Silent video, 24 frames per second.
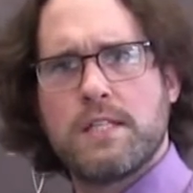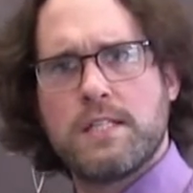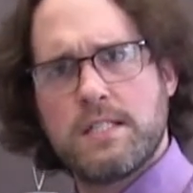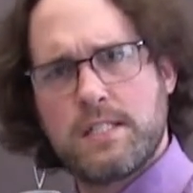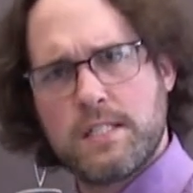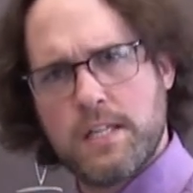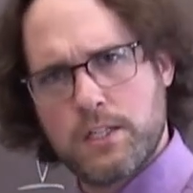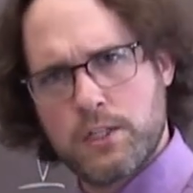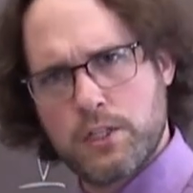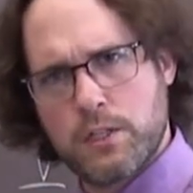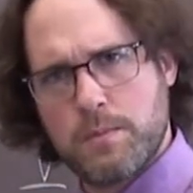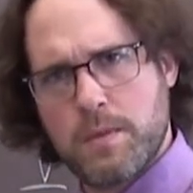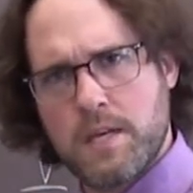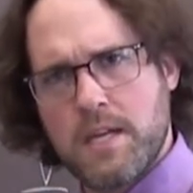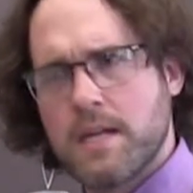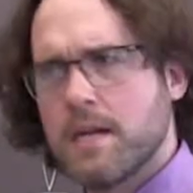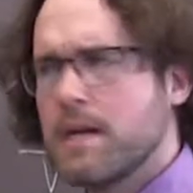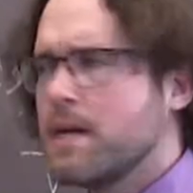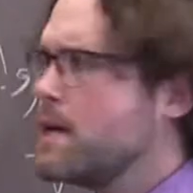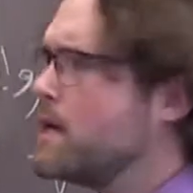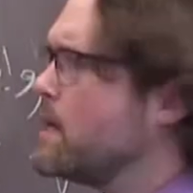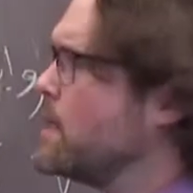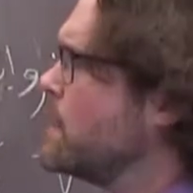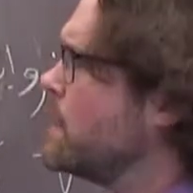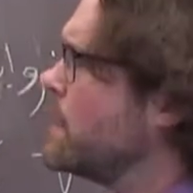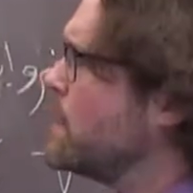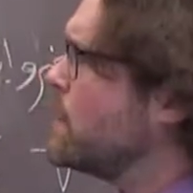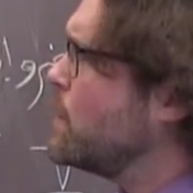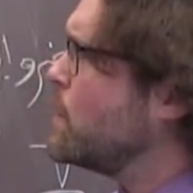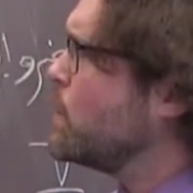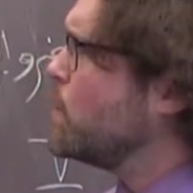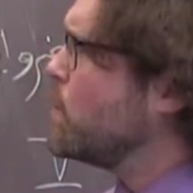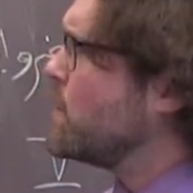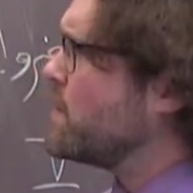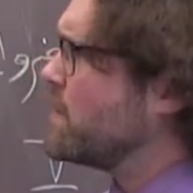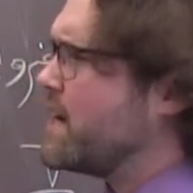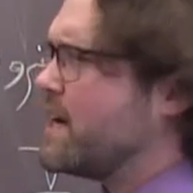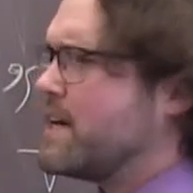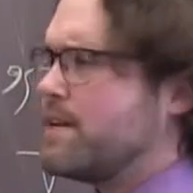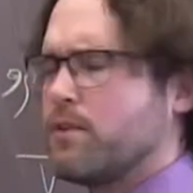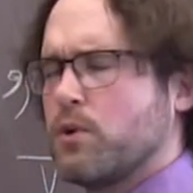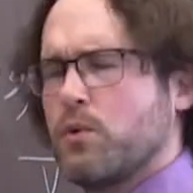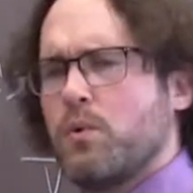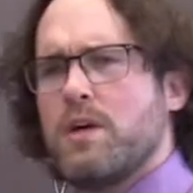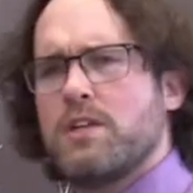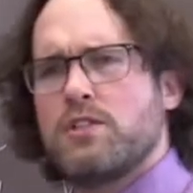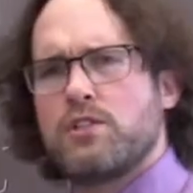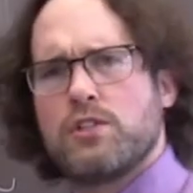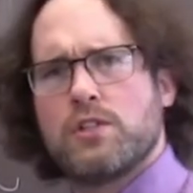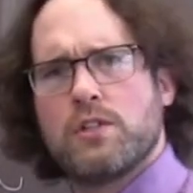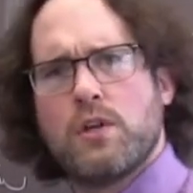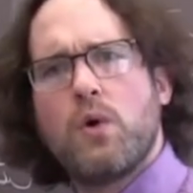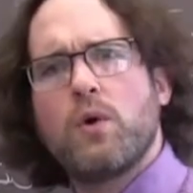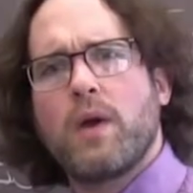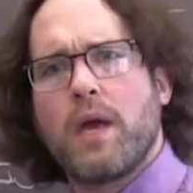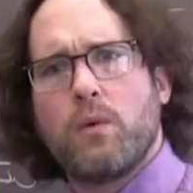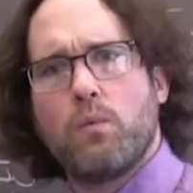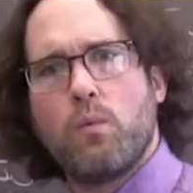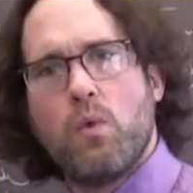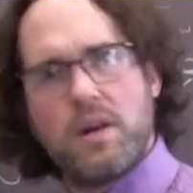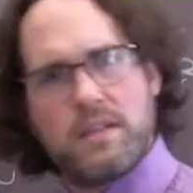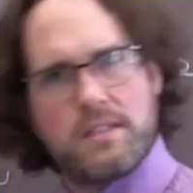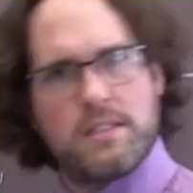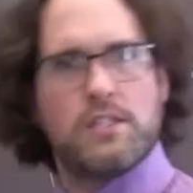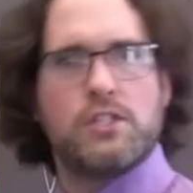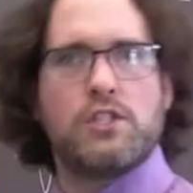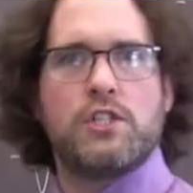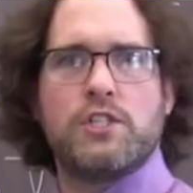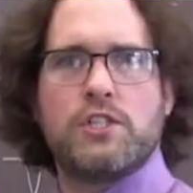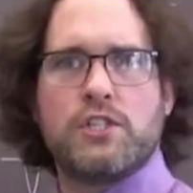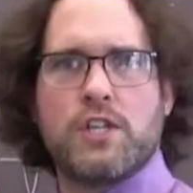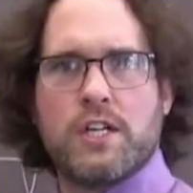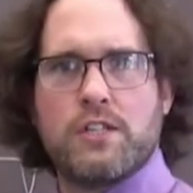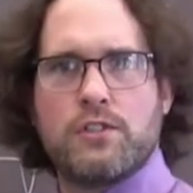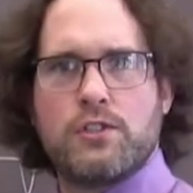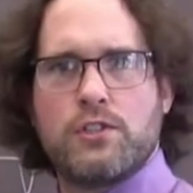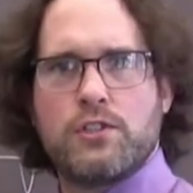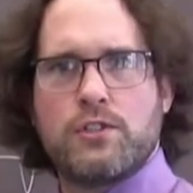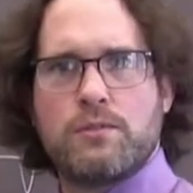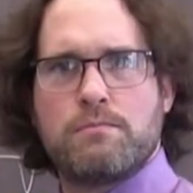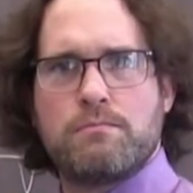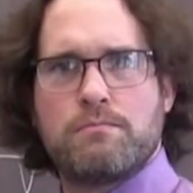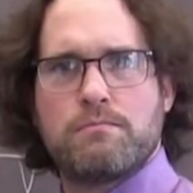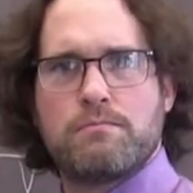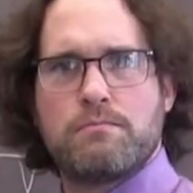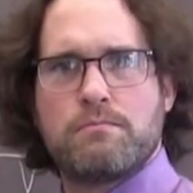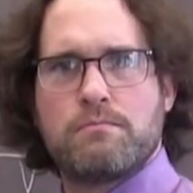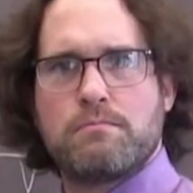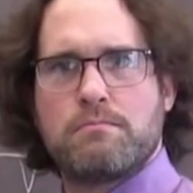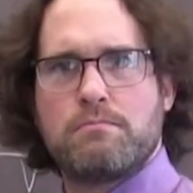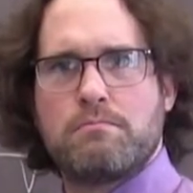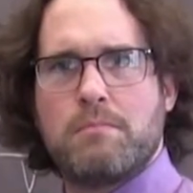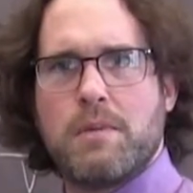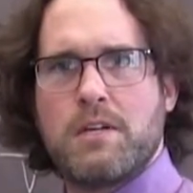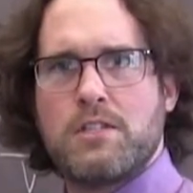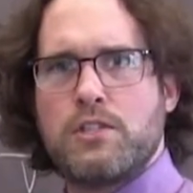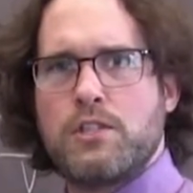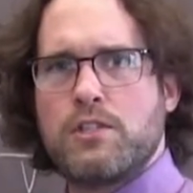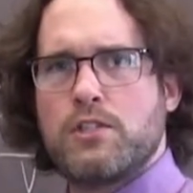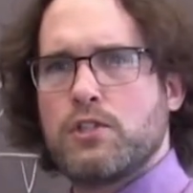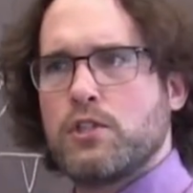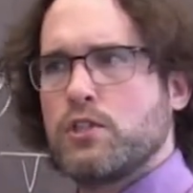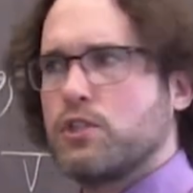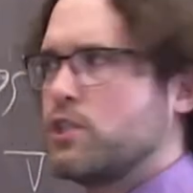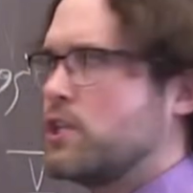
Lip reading: listening to me, with kind of a question. Okay, what did she change? My sister